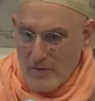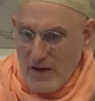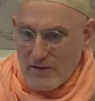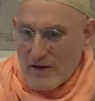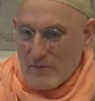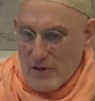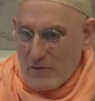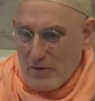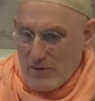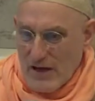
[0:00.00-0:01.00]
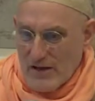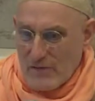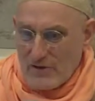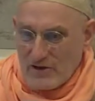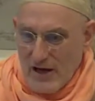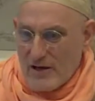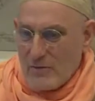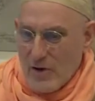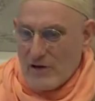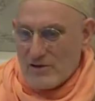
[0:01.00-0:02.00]
So that's what we're recommending.
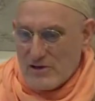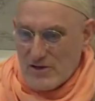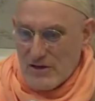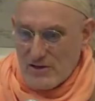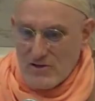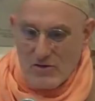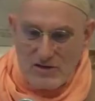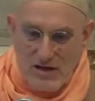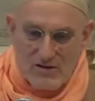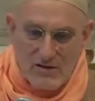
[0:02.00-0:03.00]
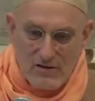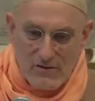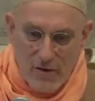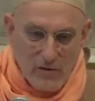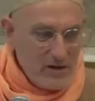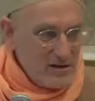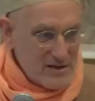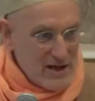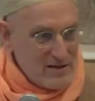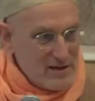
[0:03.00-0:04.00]
People take up the chanting process and the
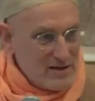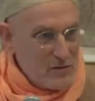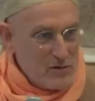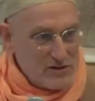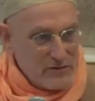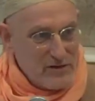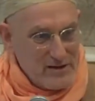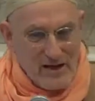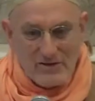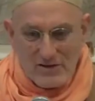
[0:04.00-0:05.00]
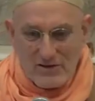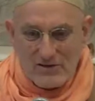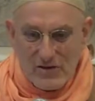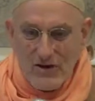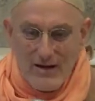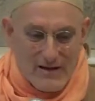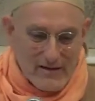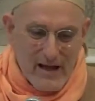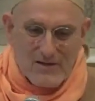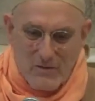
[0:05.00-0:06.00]
association of devotees, and then it works
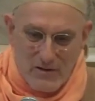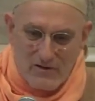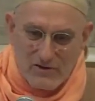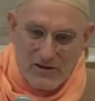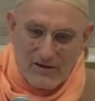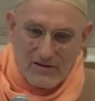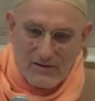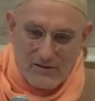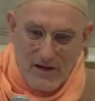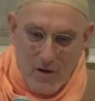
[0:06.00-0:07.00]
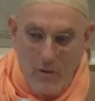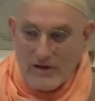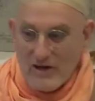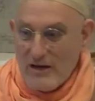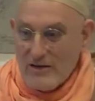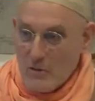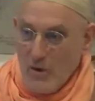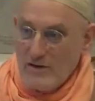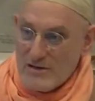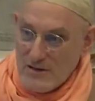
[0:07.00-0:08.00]
very nicely. So that's what you see.
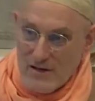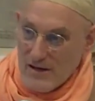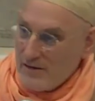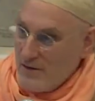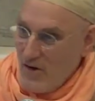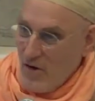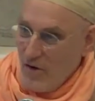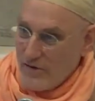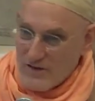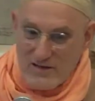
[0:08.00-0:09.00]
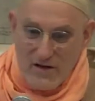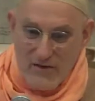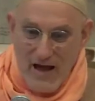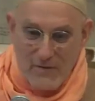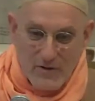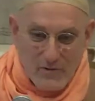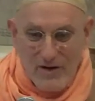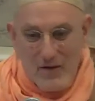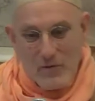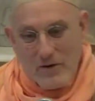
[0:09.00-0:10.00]
Not, oh, he chanted once, and then
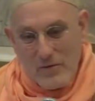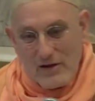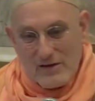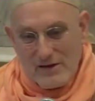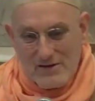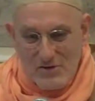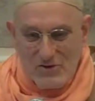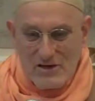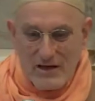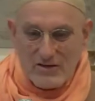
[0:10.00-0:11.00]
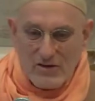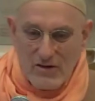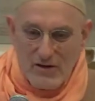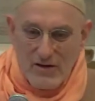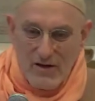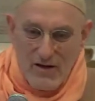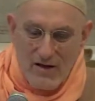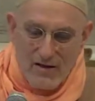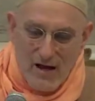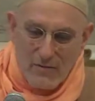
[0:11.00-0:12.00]
all this stuff happened. What about the
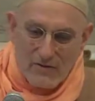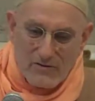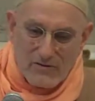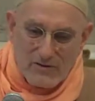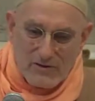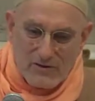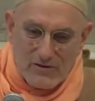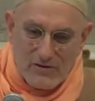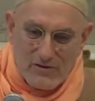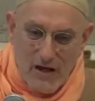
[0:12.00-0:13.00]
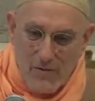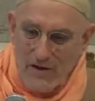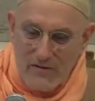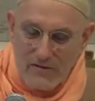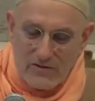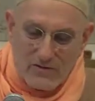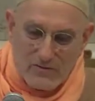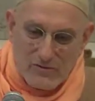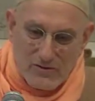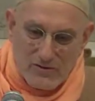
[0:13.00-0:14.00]
association of the Yamadutas?
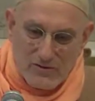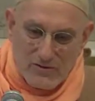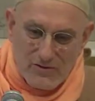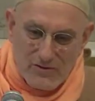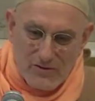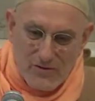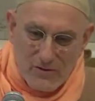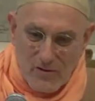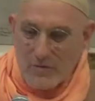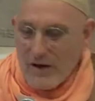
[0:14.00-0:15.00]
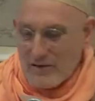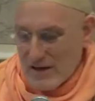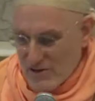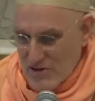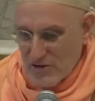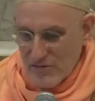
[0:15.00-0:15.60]
I mean, the Vishnudutas.